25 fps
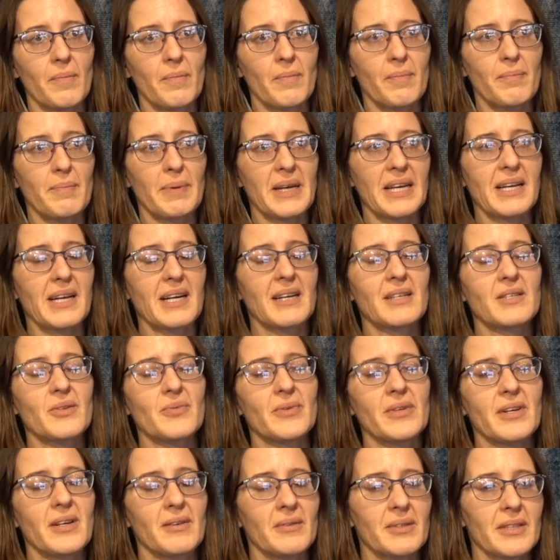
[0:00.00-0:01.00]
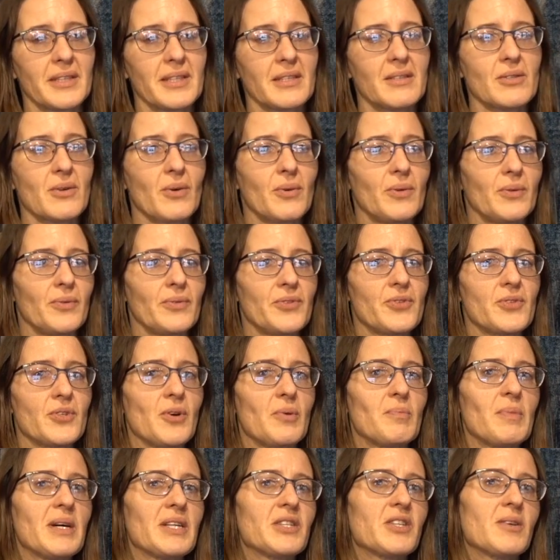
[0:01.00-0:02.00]
because we're not really told
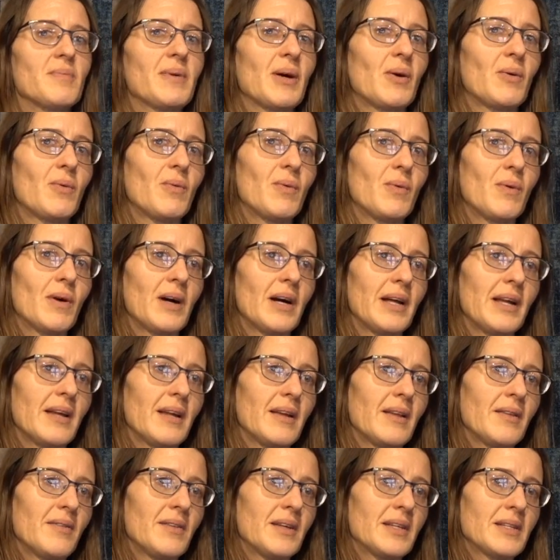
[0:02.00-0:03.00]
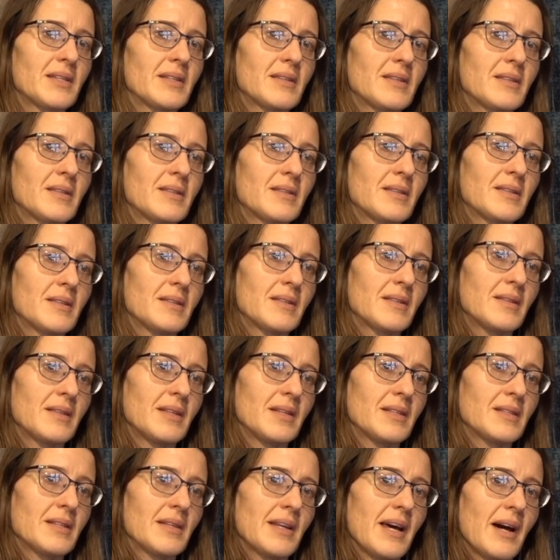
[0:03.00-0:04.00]
so much about what
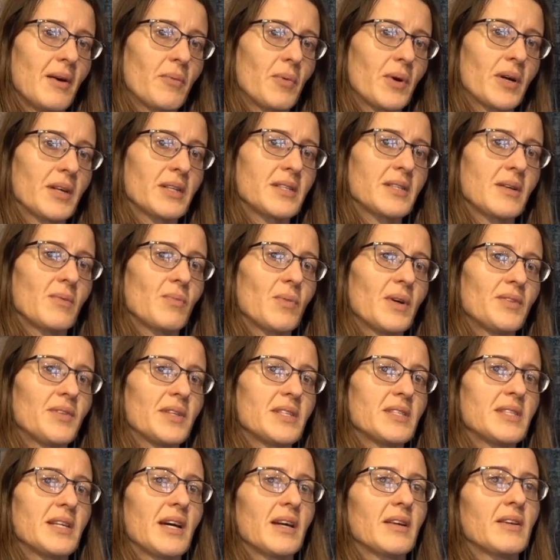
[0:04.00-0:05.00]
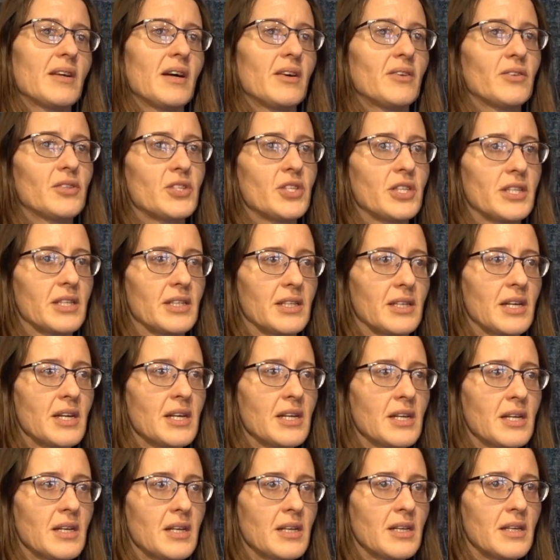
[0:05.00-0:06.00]
these networks and what this technology
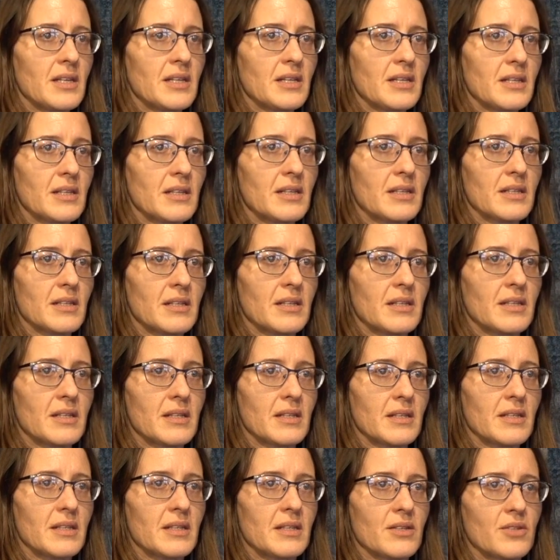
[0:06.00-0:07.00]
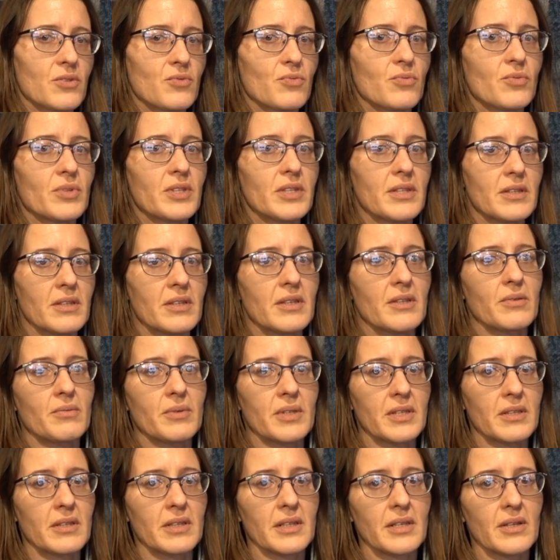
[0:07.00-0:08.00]
is really,
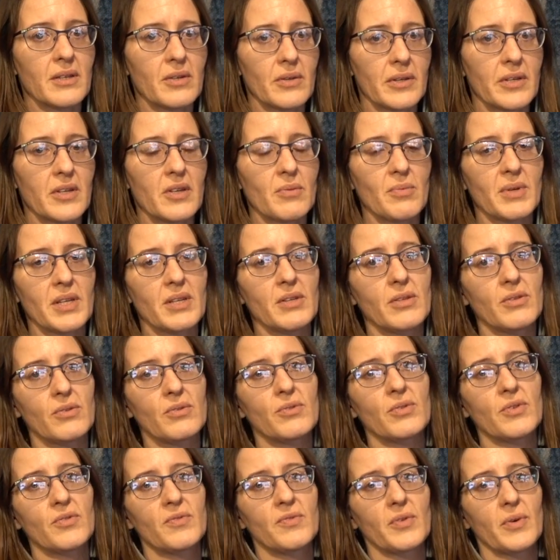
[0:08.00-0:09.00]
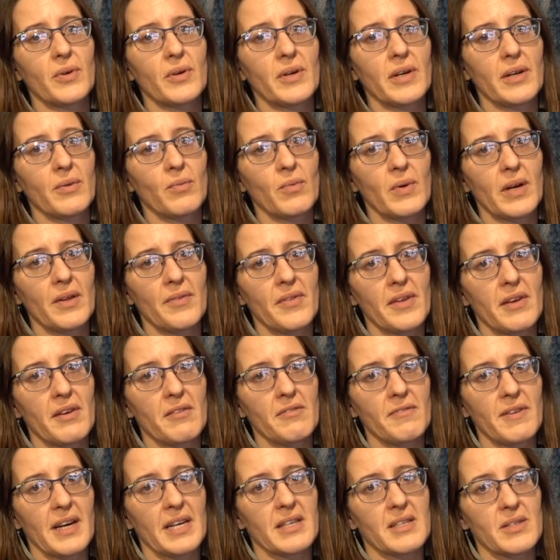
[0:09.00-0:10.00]
really going to be used for and what the
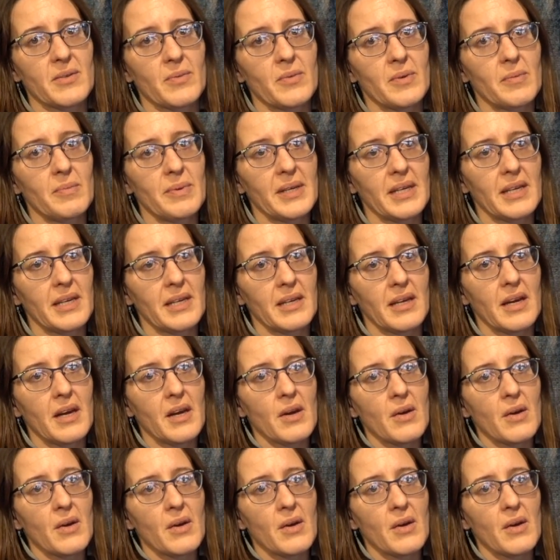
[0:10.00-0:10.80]
effects will be,